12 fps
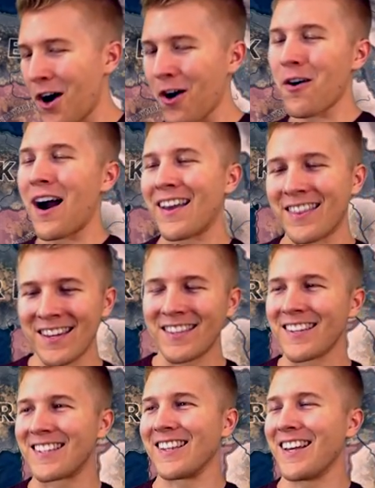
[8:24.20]
No, I think
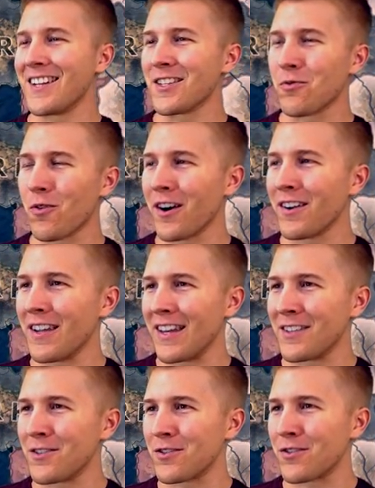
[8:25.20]
this latest one
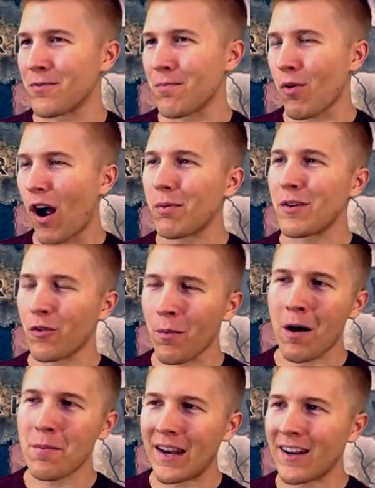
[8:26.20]
is probably from
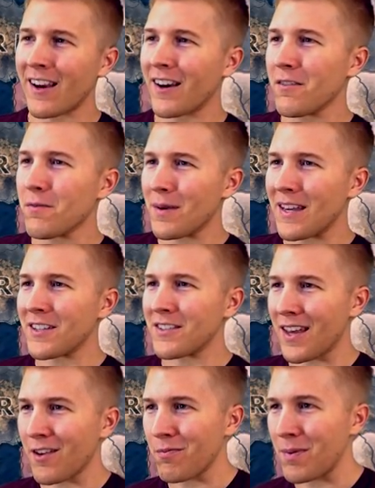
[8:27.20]
Albania, because
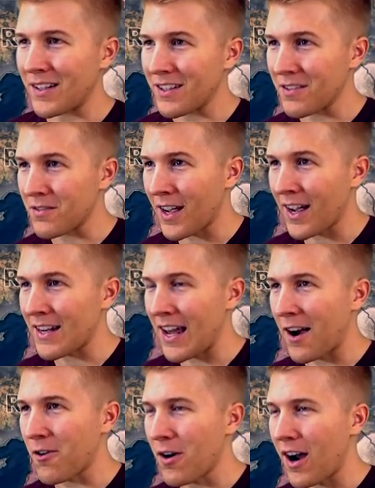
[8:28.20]
they've picked a side
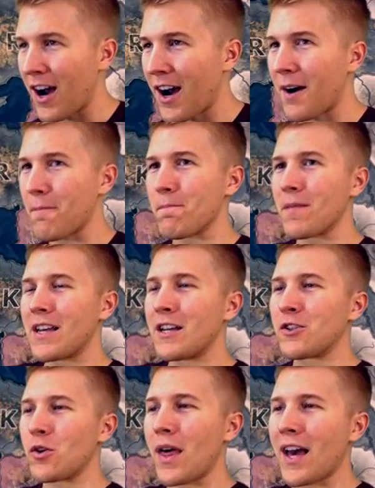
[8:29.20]
now.
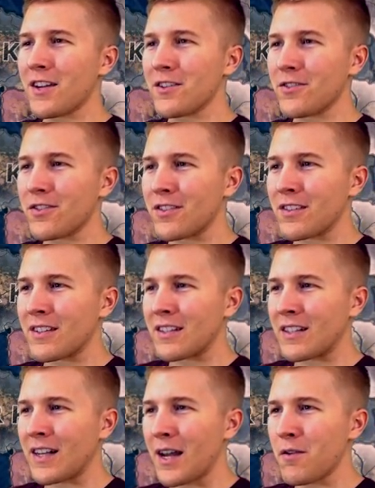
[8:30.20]
So that is
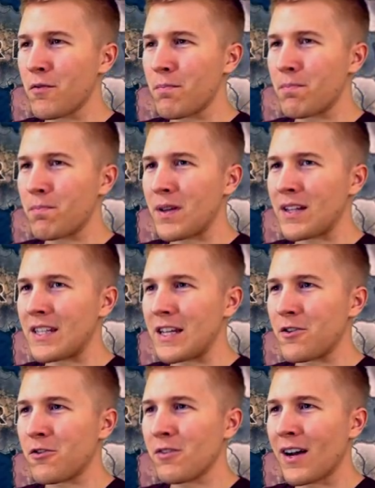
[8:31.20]
kind of a big
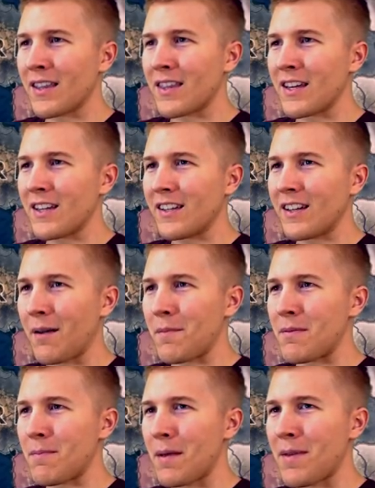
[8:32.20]
deal, I think. I
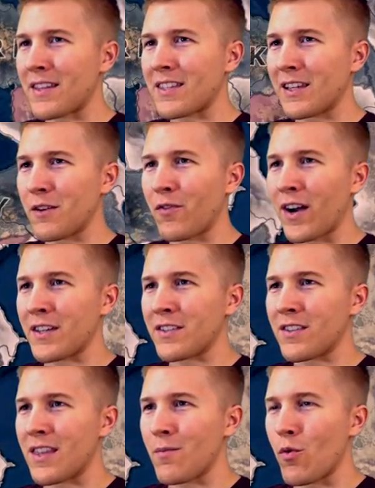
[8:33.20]
mean, maybe that
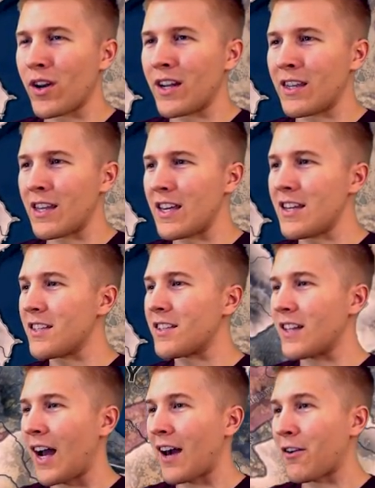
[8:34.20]
solidifies them winning in the
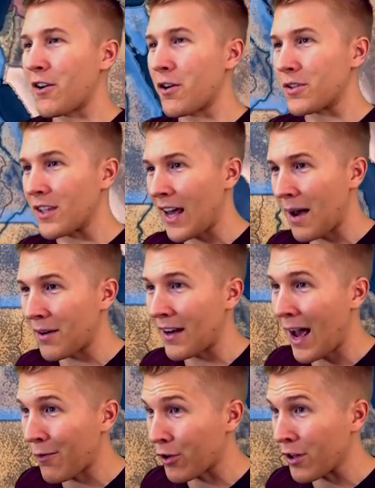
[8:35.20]
East. I don't know what's going to happen in
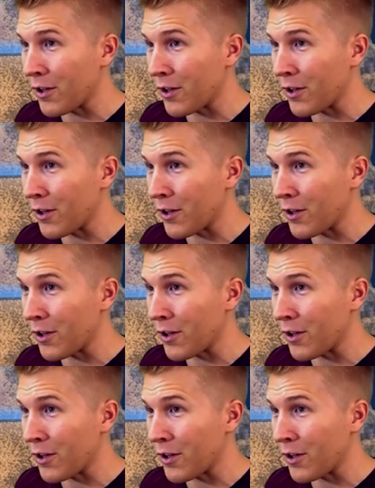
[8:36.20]
Africa,